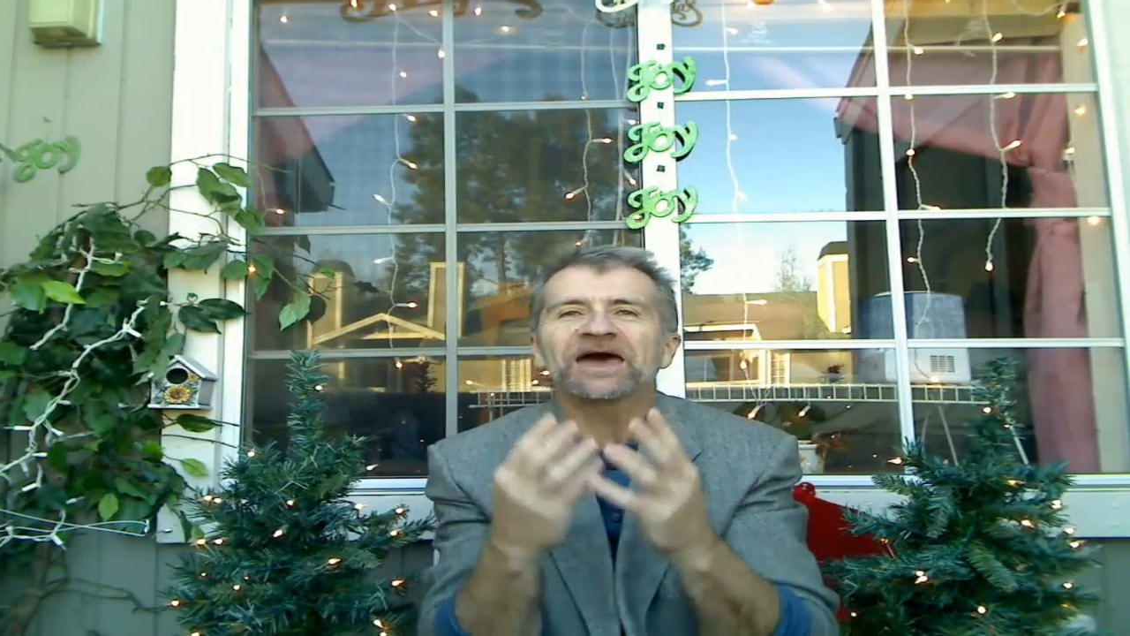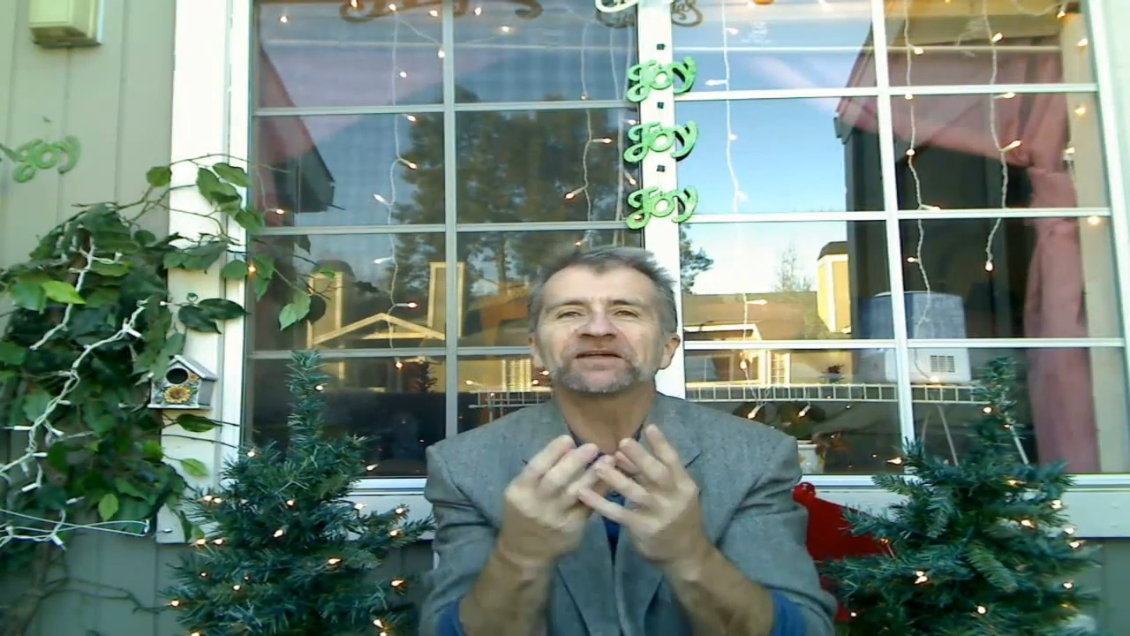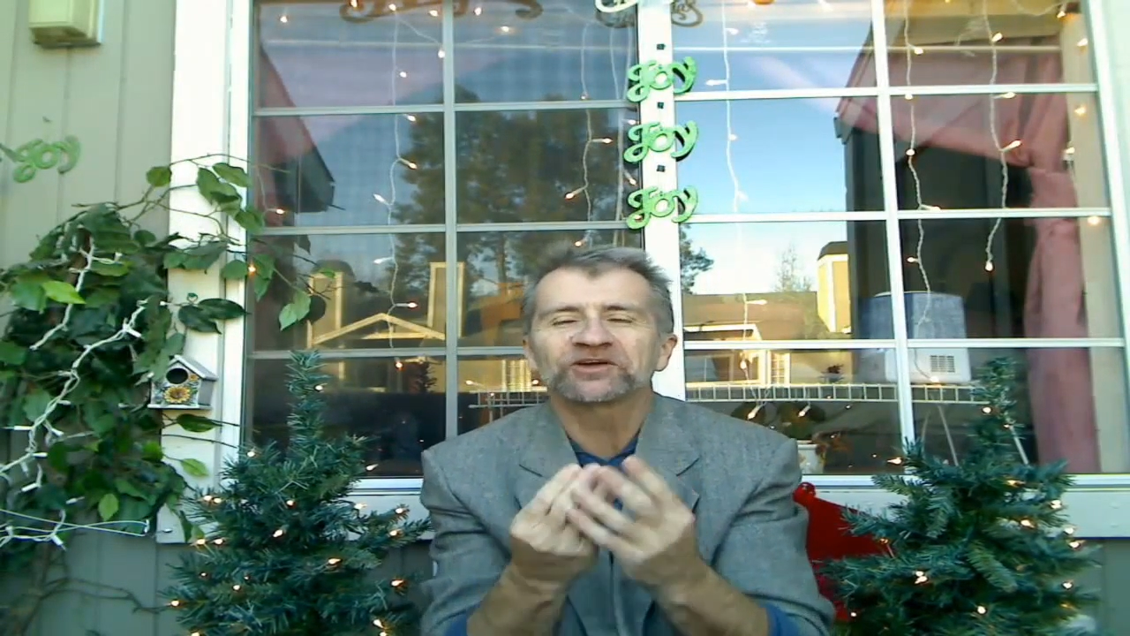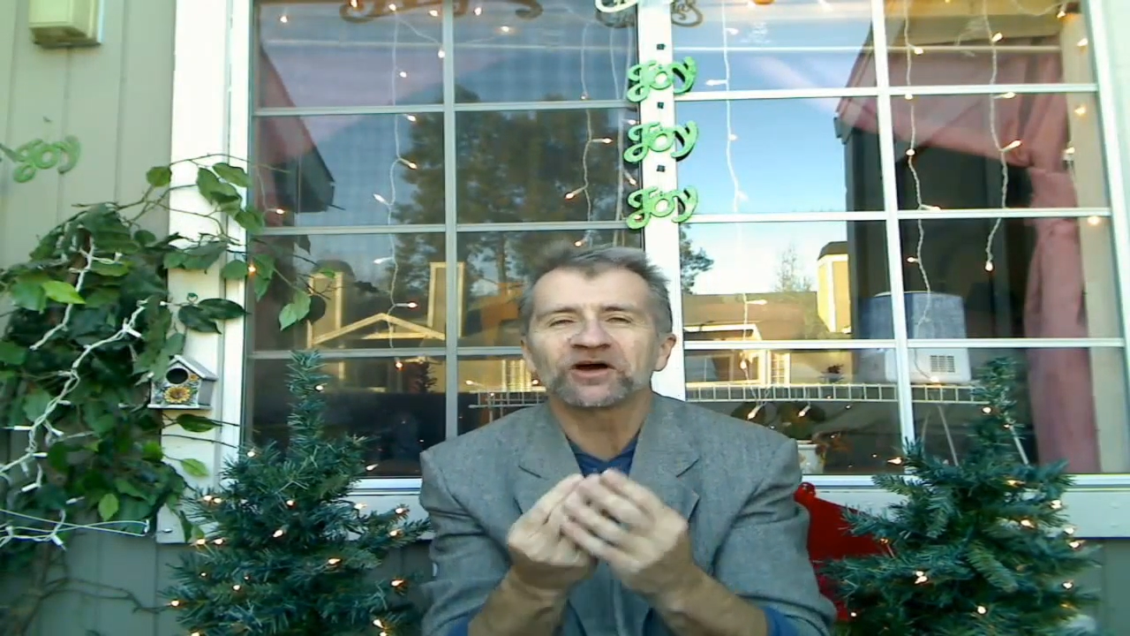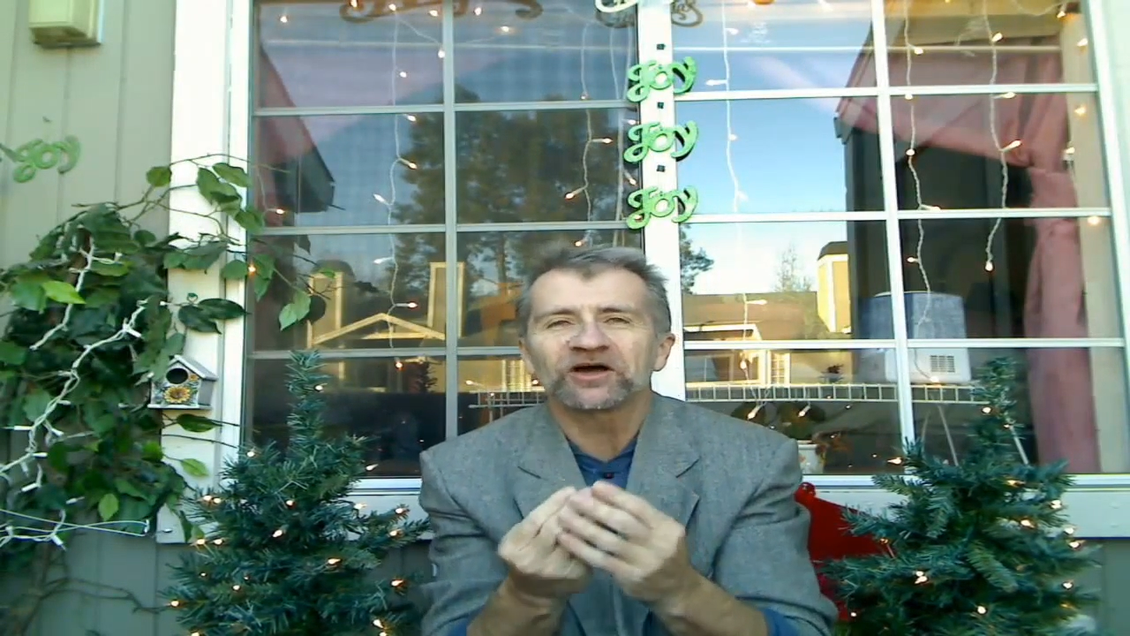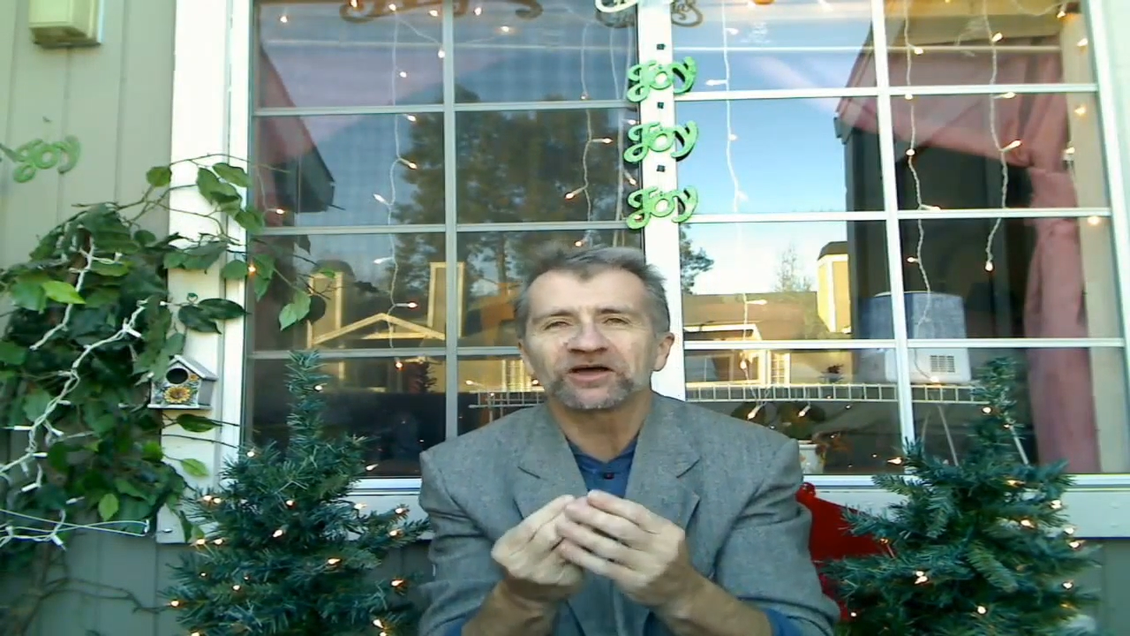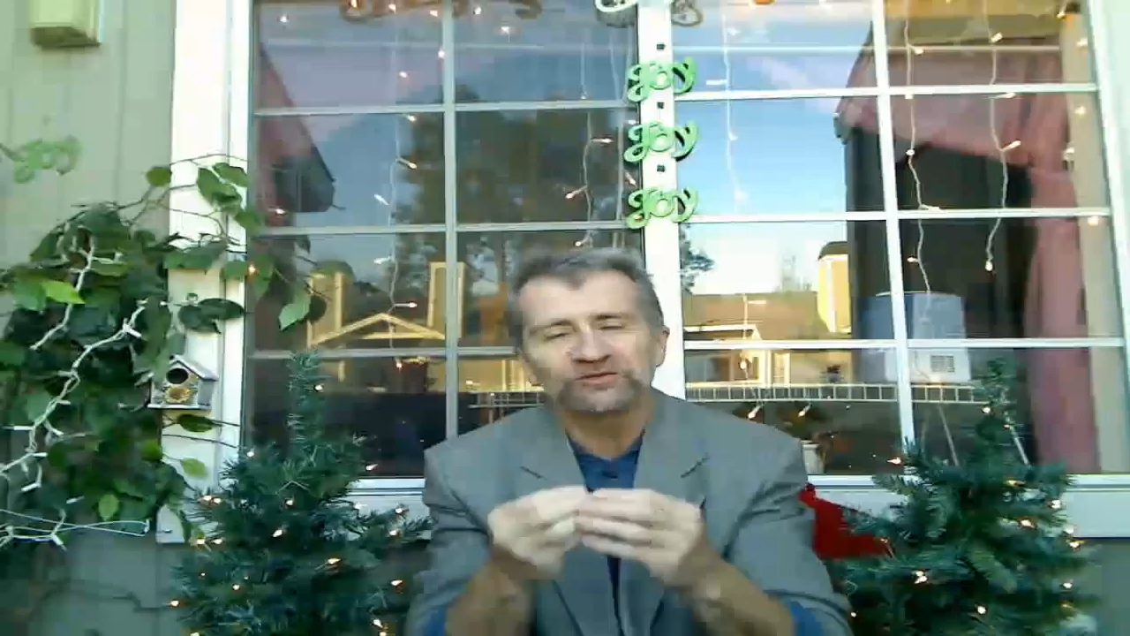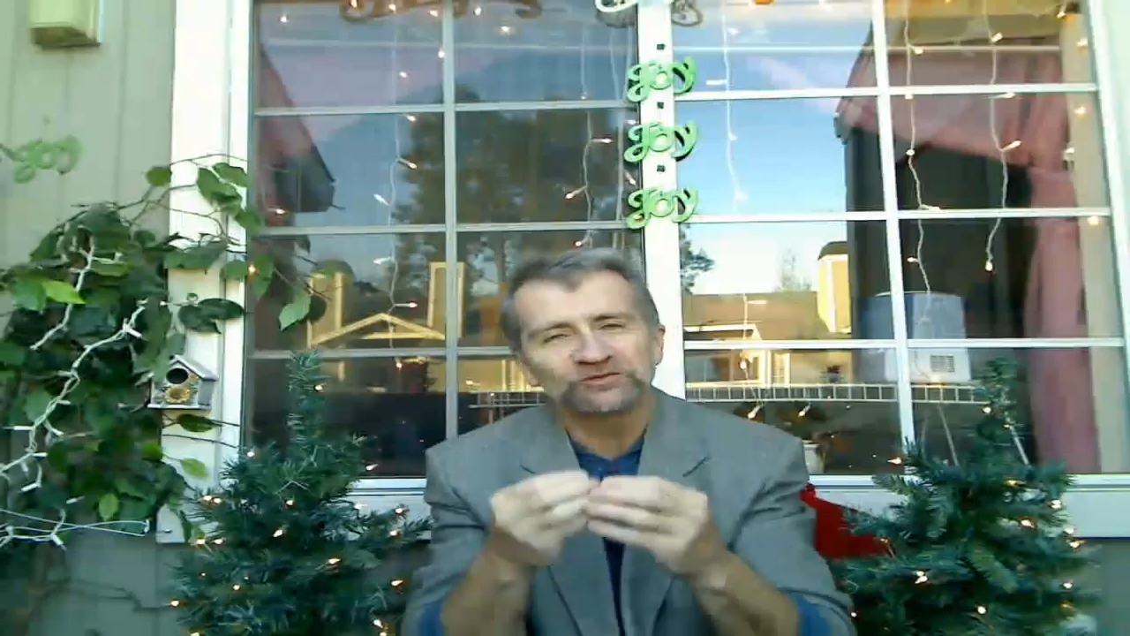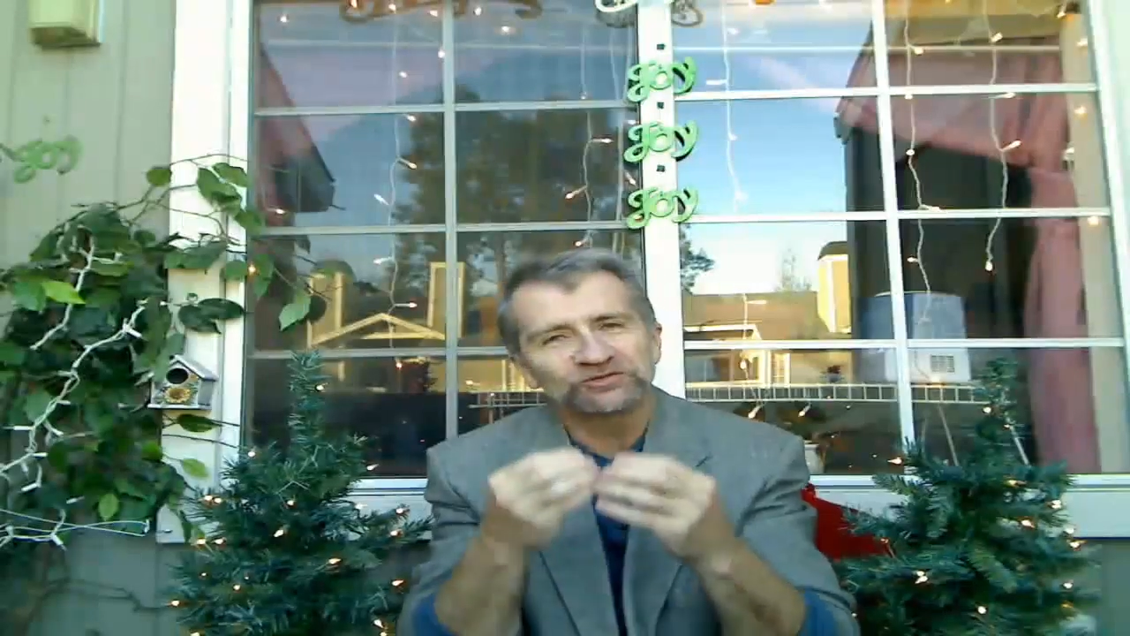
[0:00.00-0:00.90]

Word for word: ask God to